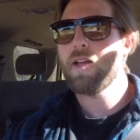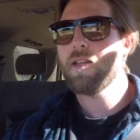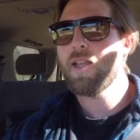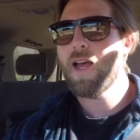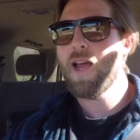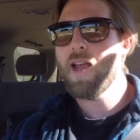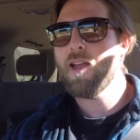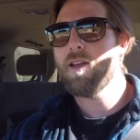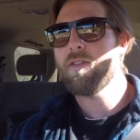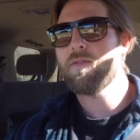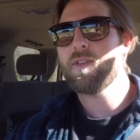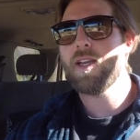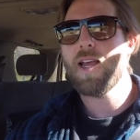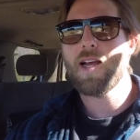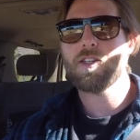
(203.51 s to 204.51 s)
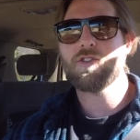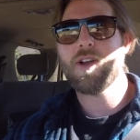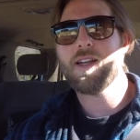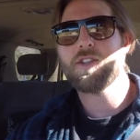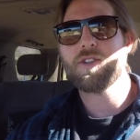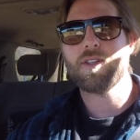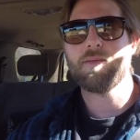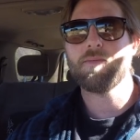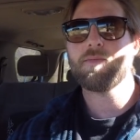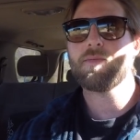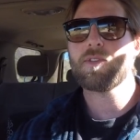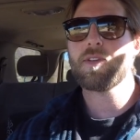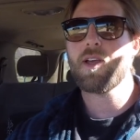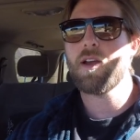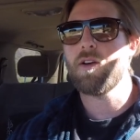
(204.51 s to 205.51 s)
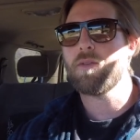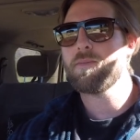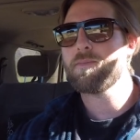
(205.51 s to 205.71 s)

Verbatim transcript: die of dehydration. So,